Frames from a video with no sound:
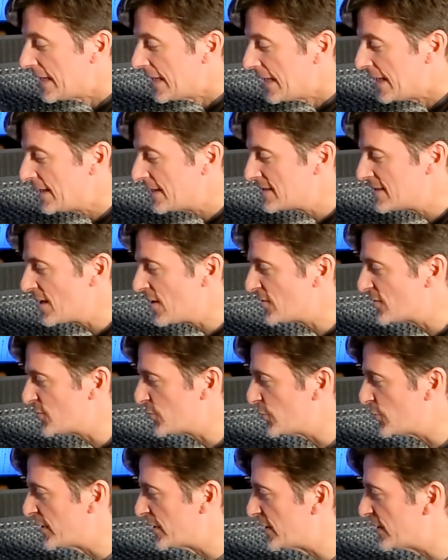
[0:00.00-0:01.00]
And it sounds
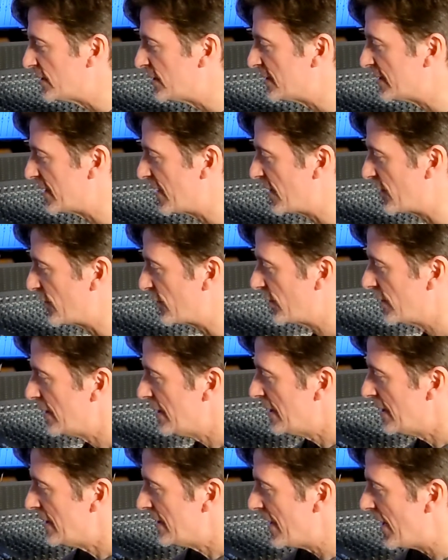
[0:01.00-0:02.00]
really good together.
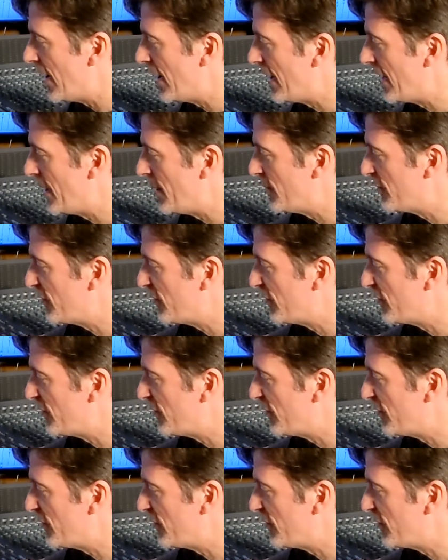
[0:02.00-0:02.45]
Now I am